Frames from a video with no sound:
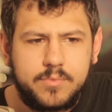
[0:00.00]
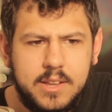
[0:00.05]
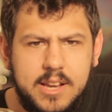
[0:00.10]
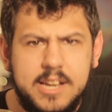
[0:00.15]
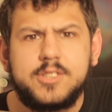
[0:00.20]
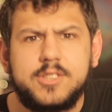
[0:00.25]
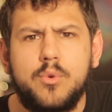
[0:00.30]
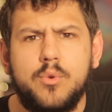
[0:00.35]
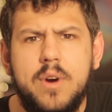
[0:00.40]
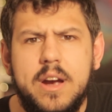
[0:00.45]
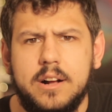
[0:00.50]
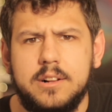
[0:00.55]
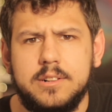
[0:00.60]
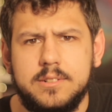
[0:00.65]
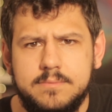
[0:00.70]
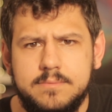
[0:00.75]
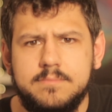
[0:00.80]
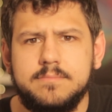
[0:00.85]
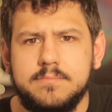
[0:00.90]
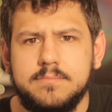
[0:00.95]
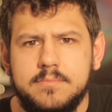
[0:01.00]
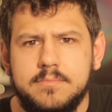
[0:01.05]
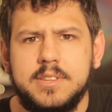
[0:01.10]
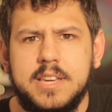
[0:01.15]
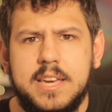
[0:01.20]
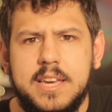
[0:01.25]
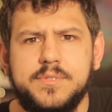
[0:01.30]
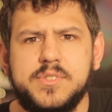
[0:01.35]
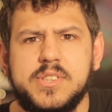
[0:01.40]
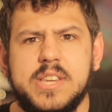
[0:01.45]
Israel
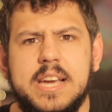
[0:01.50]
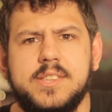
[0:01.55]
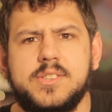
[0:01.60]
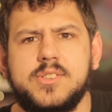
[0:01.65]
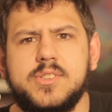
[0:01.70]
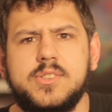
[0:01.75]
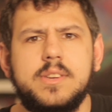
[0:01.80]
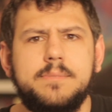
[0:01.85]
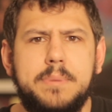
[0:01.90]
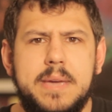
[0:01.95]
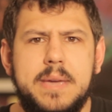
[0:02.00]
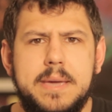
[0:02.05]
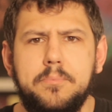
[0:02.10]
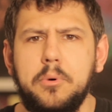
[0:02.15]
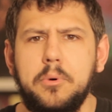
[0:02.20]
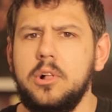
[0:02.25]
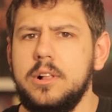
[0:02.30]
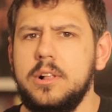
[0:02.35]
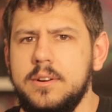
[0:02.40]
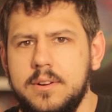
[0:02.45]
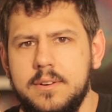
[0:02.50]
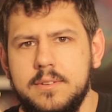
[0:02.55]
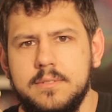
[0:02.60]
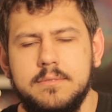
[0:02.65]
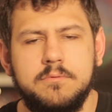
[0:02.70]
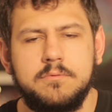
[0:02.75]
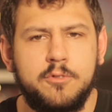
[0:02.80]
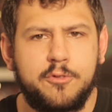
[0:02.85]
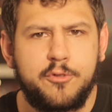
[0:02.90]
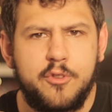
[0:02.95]
gives its people
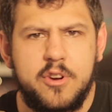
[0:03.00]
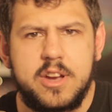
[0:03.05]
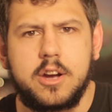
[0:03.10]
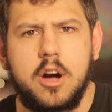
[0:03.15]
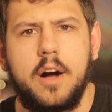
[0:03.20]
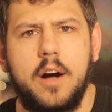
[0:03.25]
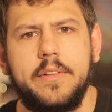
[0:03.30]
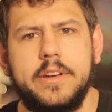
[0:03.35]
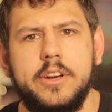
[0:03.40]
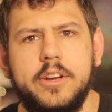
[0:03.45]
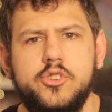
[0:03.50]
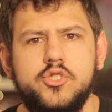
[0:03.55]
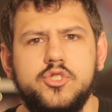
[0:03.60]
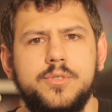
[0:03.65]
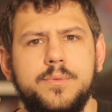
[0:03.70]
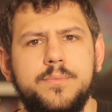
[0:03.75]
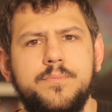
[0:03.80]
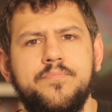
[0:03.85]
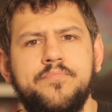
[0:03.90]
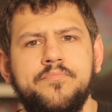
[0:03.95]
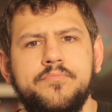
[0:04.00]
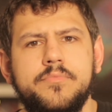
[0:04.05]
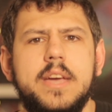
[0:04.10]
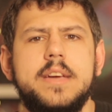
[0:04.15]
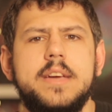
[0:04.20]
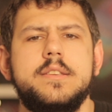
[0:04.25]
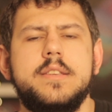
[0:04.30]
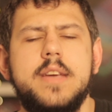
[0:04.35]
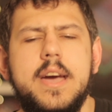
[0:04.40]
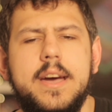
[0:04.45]
free college
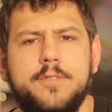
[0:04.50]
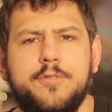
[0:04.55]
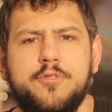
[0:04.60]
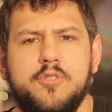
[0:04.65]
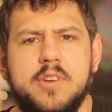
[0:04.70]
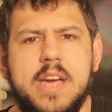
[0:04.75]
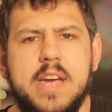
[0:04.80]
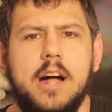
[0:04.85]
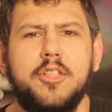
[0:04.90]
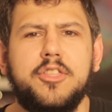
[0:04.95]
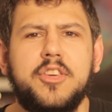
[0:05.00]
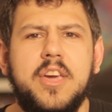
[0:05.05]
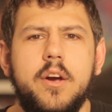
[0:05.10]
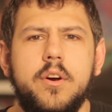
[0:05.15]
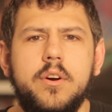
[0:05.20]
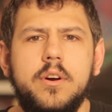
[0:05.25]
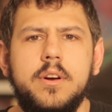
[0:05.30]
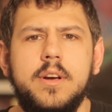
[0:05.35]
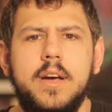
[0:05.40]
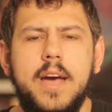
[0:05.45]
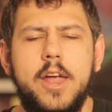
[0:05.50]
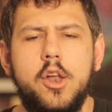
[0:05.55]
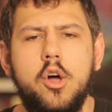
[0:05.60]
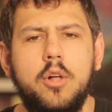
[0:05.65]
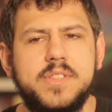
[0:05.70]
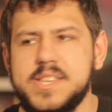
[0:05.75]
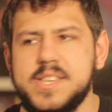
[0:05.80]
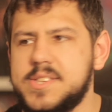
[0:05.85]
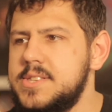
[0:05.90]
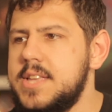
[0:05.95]
and free healthcare and all
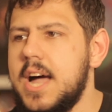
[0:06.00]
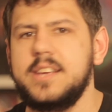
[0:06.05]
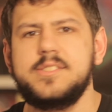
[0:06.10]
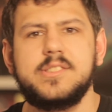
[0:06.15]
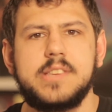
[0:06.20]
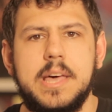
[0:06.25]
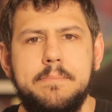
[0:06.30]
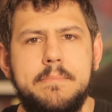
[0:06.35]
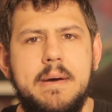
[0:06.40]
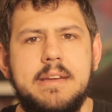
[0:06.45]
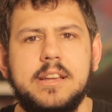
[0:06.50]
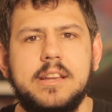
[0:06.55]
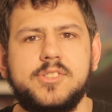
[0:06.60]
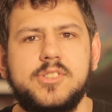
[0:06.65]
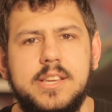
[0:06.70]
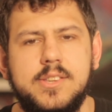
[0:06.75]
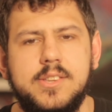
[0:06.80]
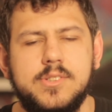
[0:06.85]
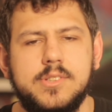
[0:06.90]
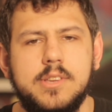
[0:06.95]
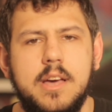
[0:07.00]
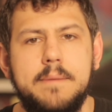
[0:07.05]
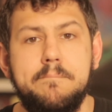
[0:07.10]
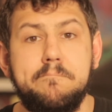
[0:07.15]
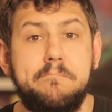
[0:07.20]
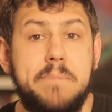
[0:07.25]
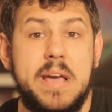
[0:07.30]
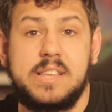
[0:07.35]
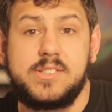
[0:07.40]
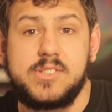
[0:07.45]
these nice amenities
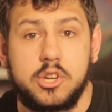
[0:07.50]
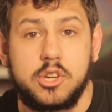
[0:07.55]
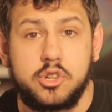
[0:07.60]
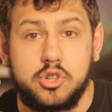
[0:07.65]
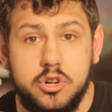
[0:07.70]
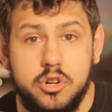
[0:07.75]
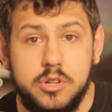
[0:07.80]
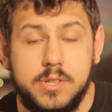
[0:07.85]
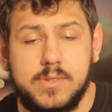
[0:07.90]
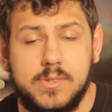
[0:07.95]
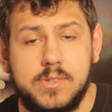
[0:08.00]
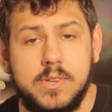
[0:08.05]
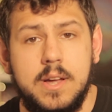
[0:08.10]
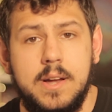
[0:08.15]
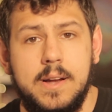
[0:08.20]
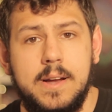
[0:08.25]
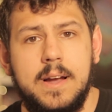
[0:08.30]
and basic goods.